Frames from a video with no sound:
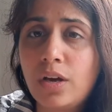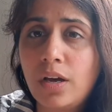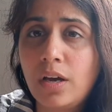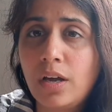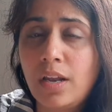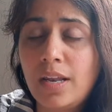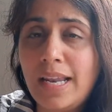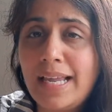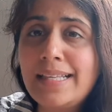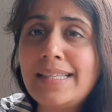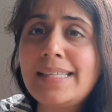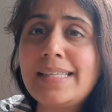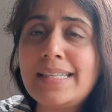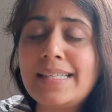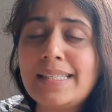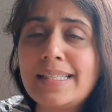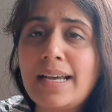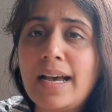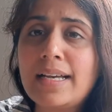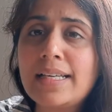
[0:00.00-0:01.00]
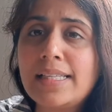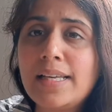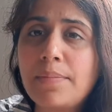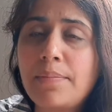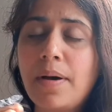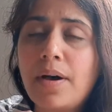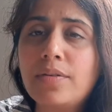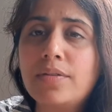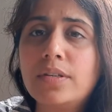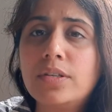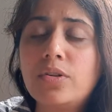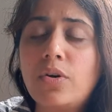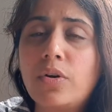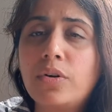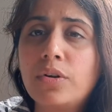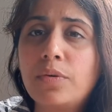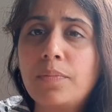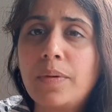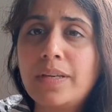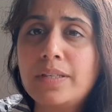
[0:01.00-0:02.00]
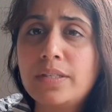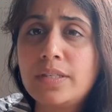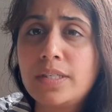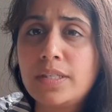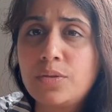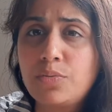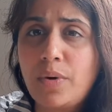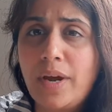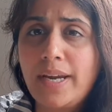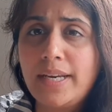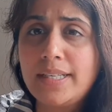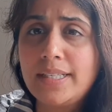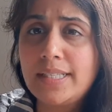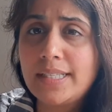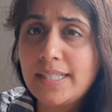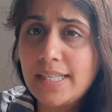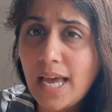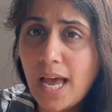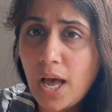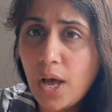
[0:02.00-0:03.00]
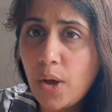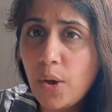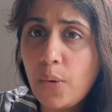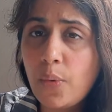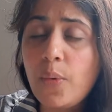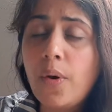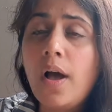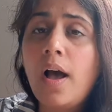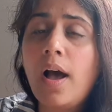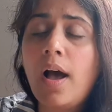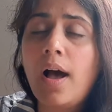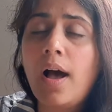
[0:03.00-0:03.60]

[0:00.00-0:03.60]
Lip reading: Let's discuss about the documents right now.